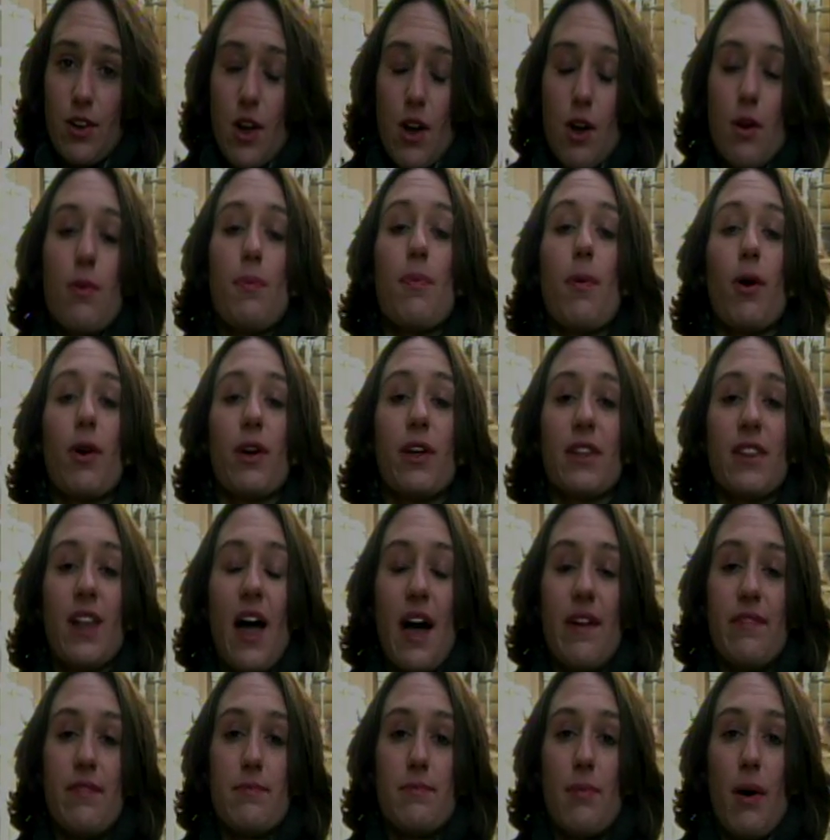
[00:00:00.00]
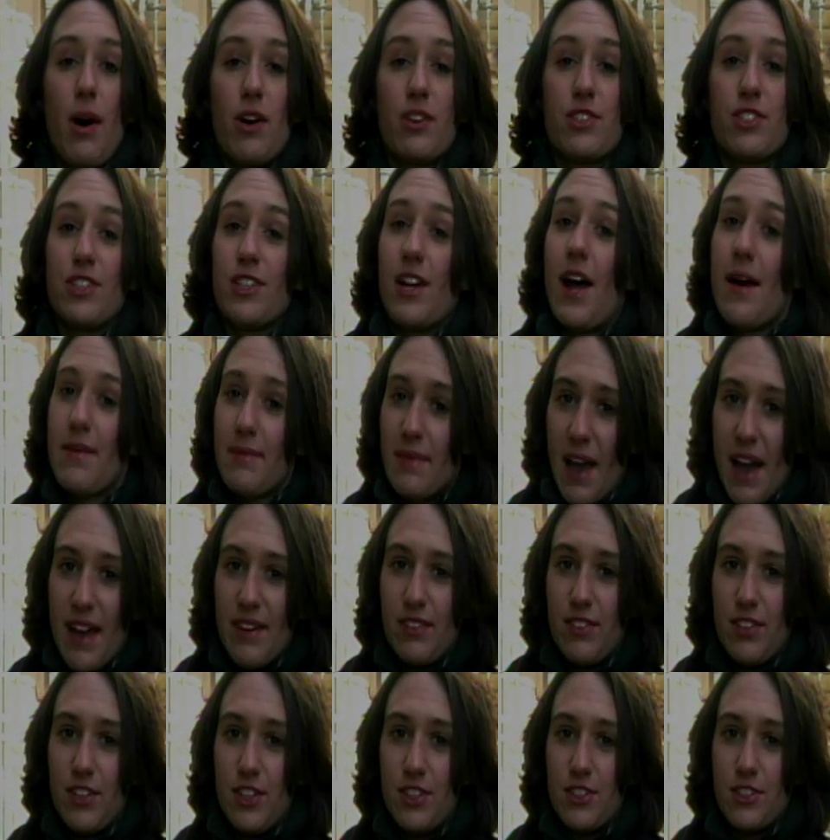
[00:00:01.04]
Reporting live in Boston, I'm Cat
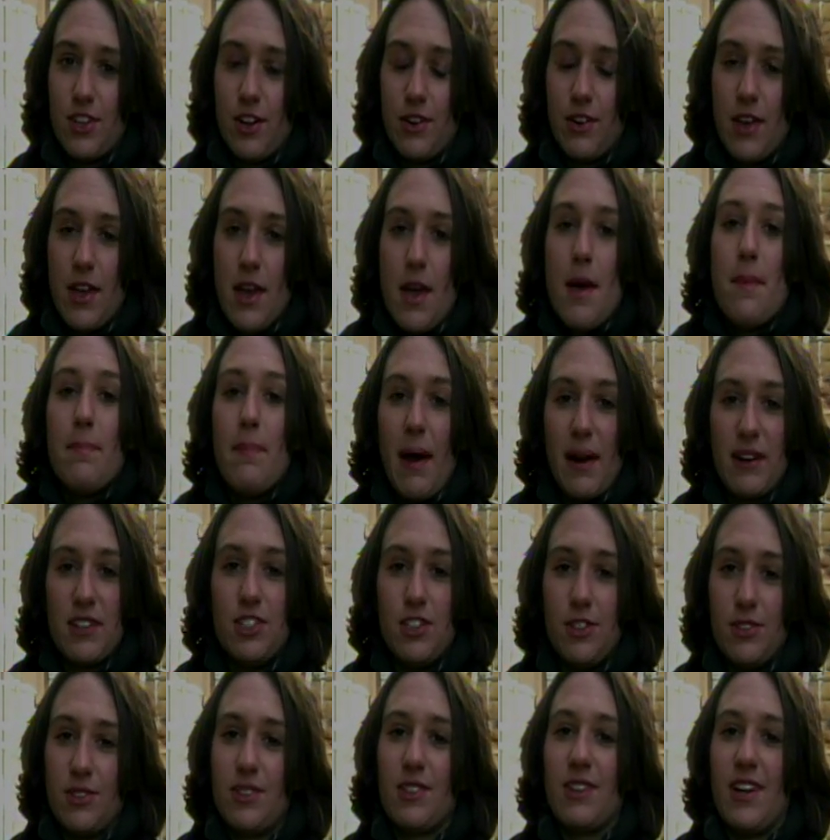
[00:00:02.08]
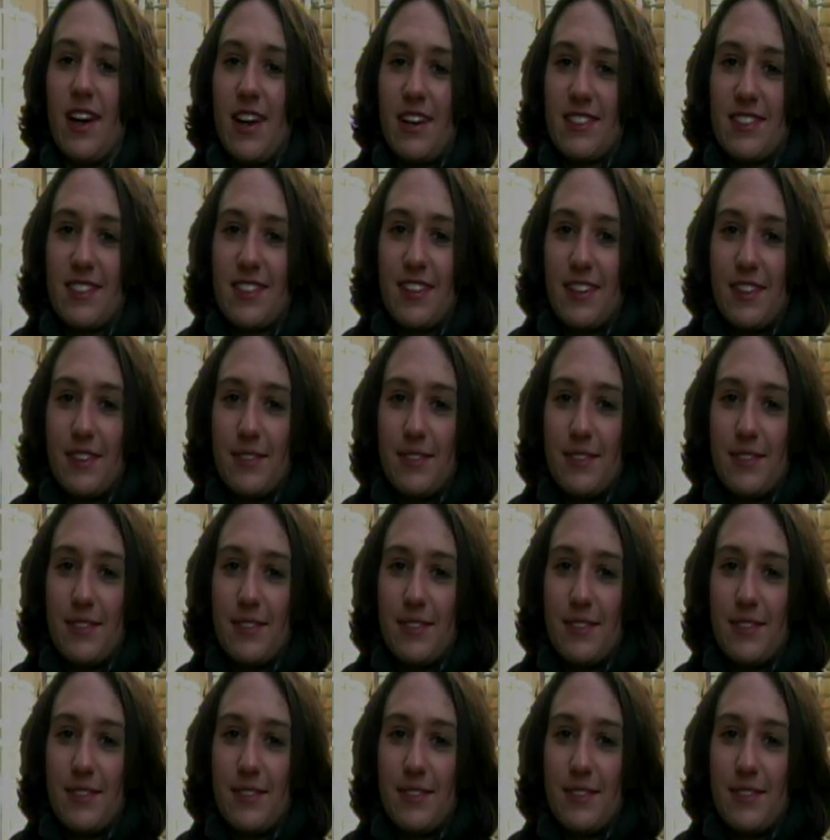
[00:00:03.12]
Viglienzoni. Back to you at the desk.